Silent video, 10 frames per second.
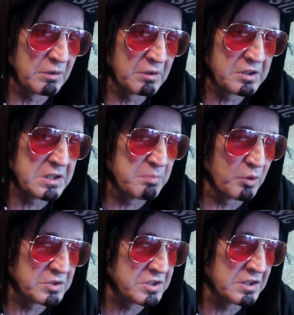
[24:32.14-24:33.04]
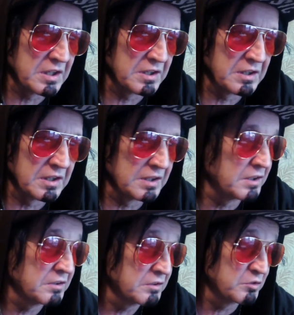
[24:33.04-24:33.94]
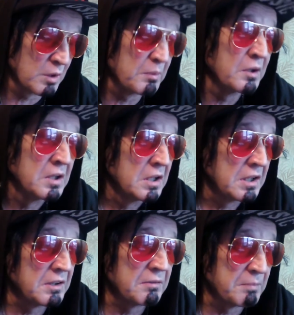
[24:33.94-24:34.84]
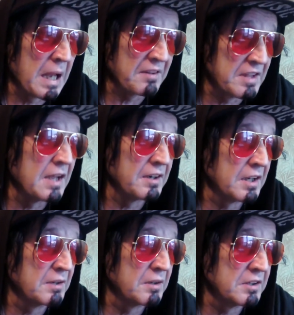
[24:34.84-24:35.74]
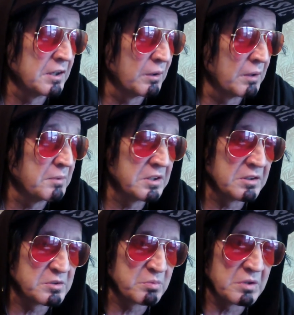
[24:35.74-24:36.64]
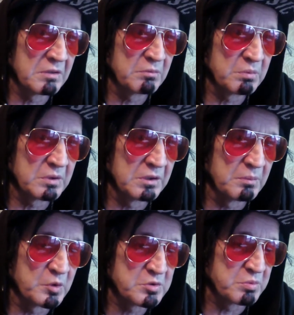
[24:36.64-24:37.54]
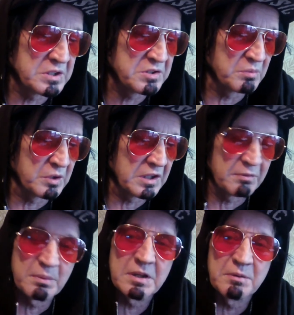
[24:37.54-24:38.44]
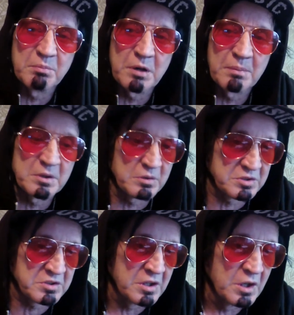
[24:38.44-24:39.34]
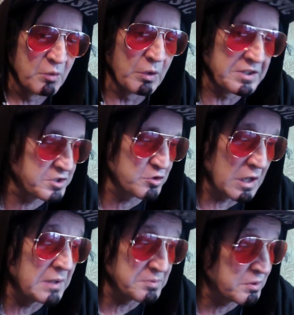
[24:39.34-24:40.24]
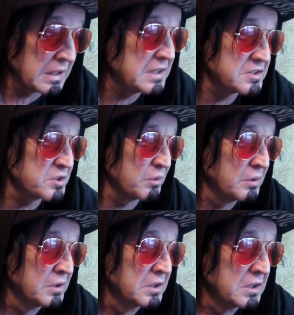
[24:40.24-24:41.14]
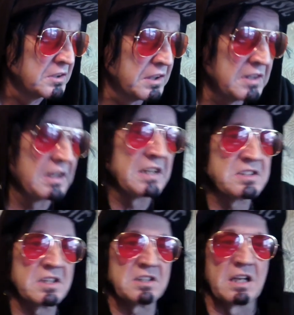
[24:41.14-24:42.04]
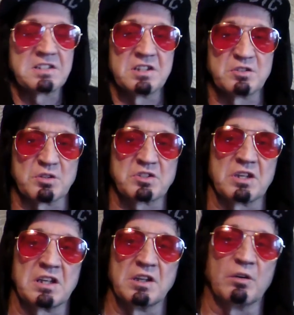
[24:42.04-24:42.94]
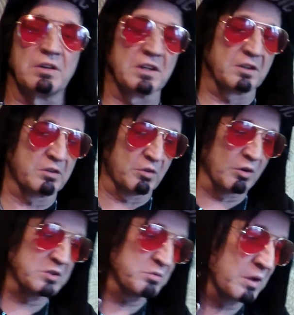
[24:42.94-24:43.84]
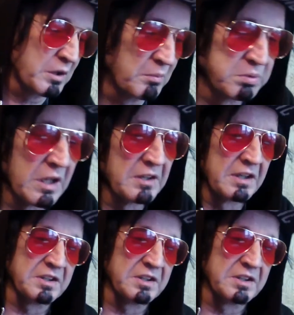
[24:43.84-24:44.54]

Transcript: keyboards and a drummer back then. And, and in the most recent one everybody probably knows is White Stripes, right? So that's interesting, and then of course Royal Blood, like you